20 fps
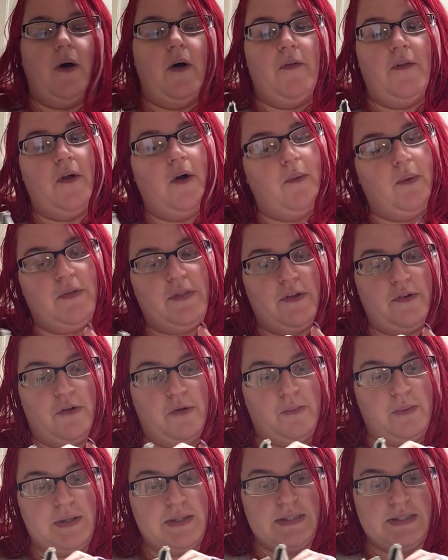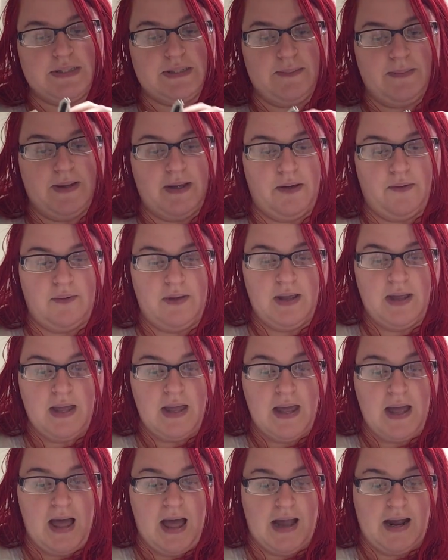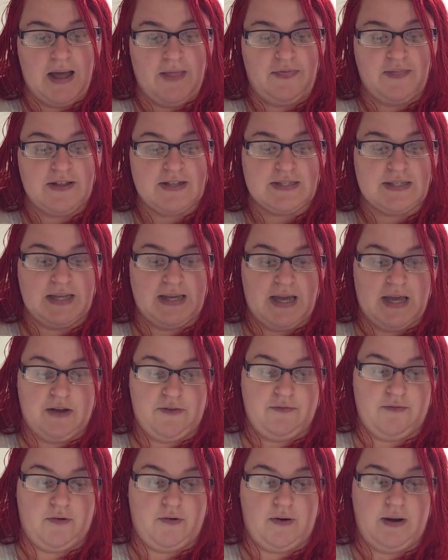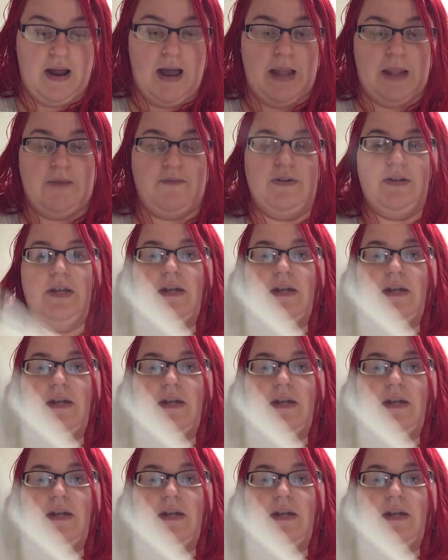all know what The Cruel Prince is about. I got this again for a hell of a